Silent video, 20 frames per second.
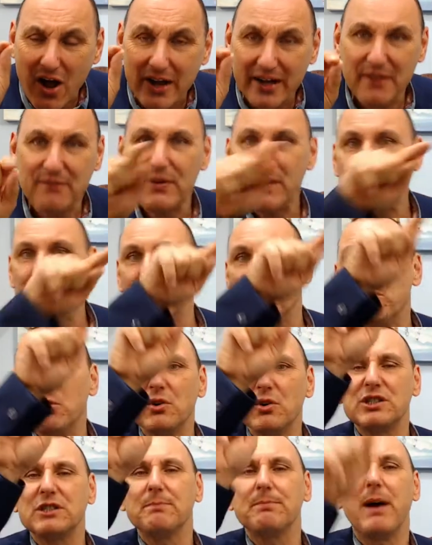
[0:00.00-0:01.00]
If he
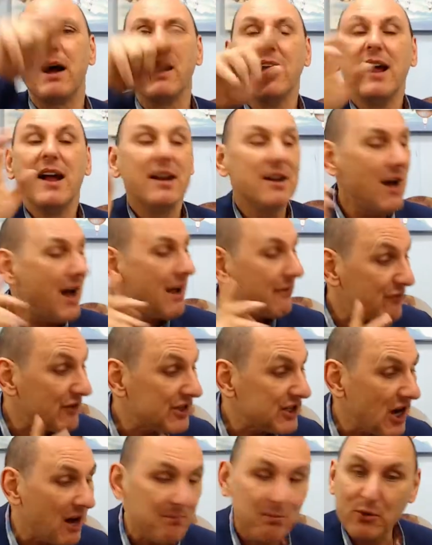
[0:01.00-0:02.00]
was to buy, like for
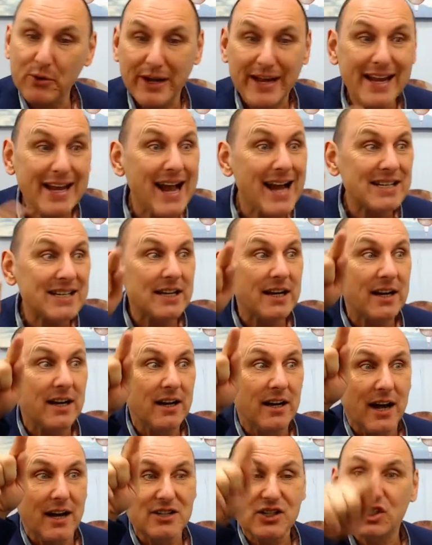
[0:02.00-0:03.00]
example, he had
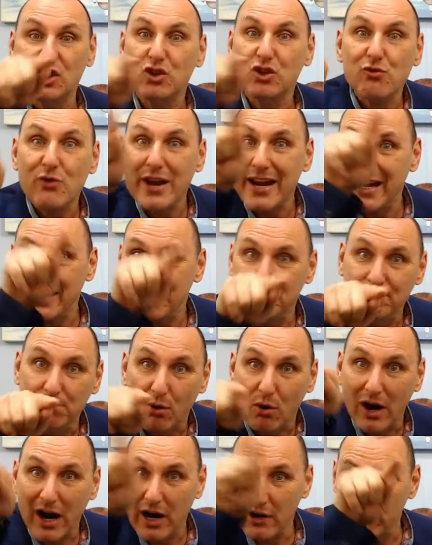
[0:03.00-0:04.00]
a screen
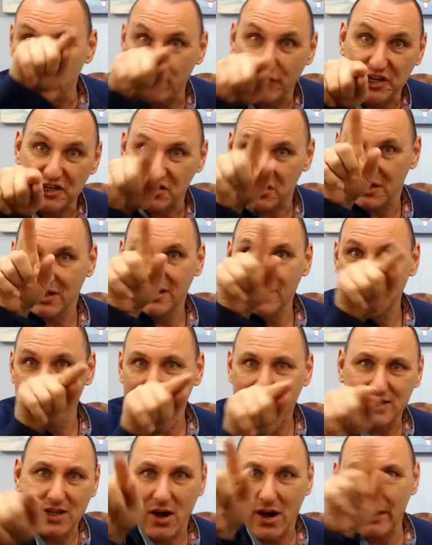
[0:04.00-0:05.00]
put over his
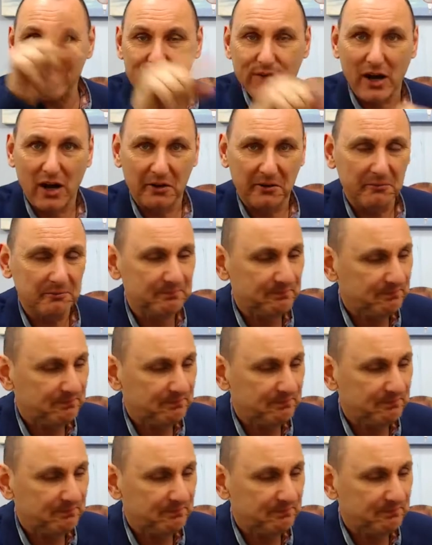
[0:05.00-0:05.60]
iPhone